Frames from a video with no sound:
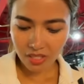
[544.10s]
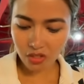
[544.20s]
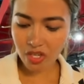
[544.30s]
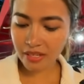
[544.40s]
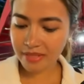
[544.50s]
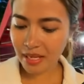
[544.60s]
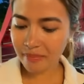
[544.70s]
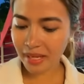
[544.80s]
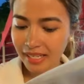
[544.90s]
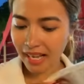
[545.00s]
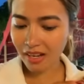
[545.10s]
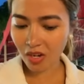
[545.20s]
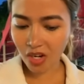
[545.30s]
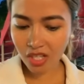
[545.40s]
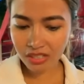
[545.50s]
Do you have sambal
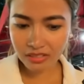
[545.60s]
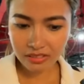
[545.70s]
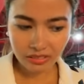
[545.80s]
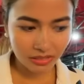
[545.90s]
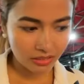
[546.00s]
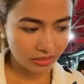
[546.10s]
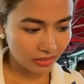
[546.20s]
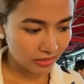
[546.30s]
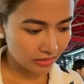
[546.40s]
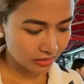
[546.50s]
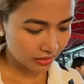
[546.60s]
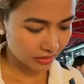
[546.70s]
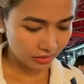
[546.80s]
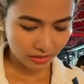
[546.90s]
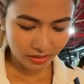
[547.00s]
kangkong? Yes,
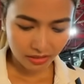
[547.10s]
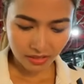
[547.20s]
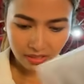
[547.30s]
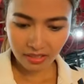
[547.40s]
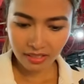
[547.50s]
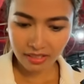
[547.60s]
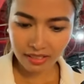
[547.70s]
yes, yes.